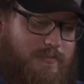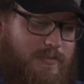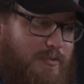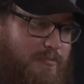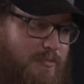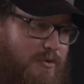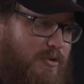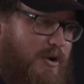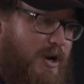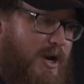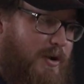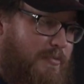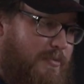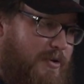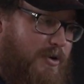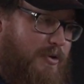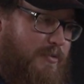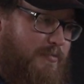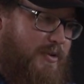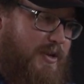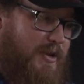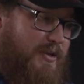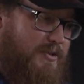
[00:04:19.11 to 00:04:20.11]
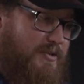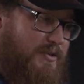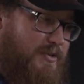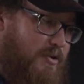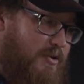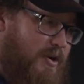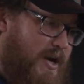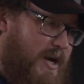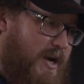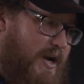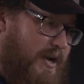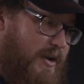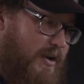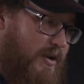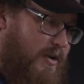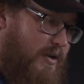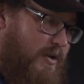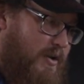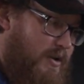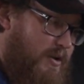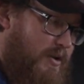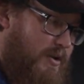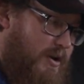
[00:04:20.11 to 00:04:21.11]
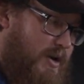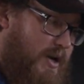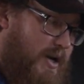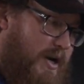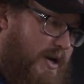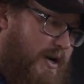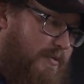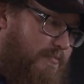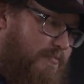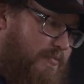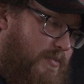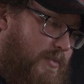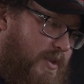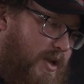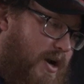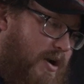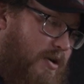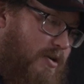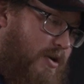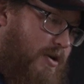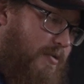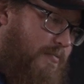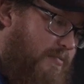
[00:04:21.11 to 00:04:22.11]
the barometer being so high. Now, a